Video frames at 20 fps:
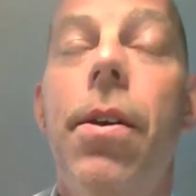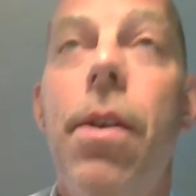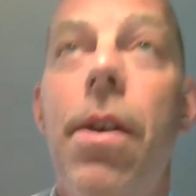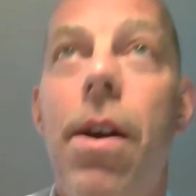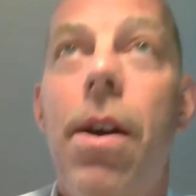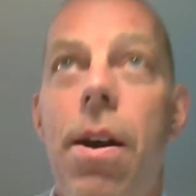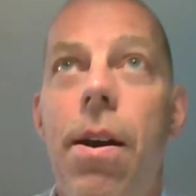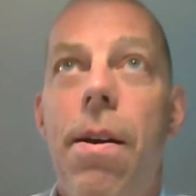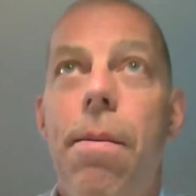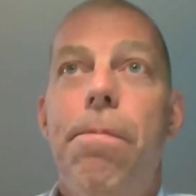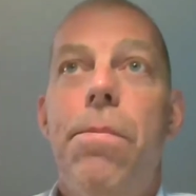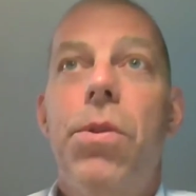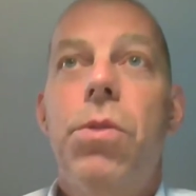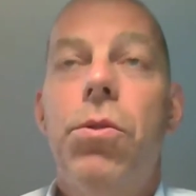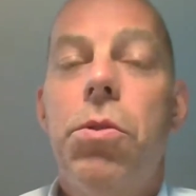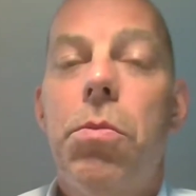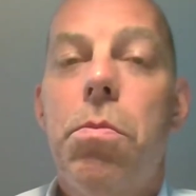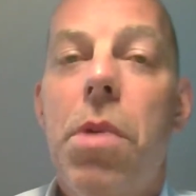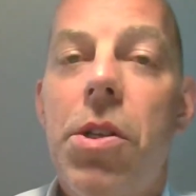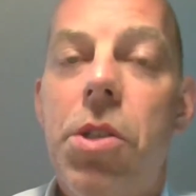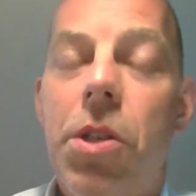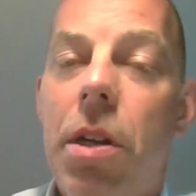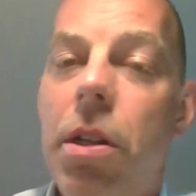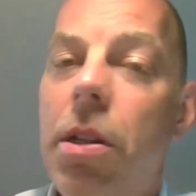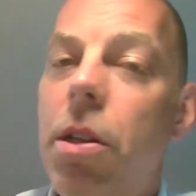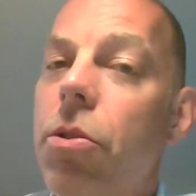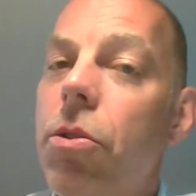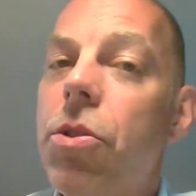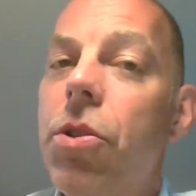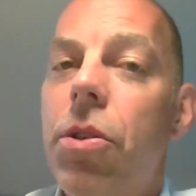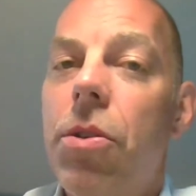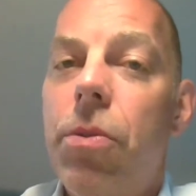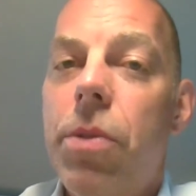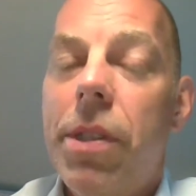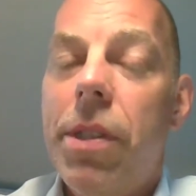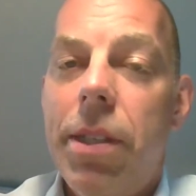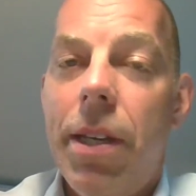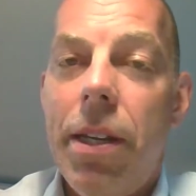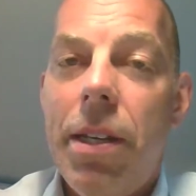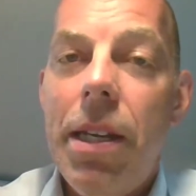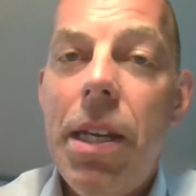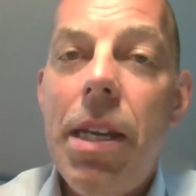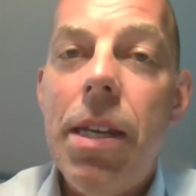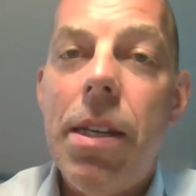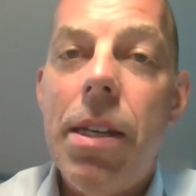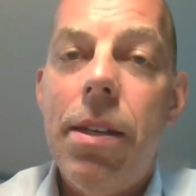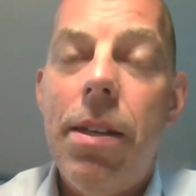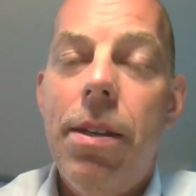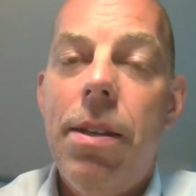was much closer to what they needed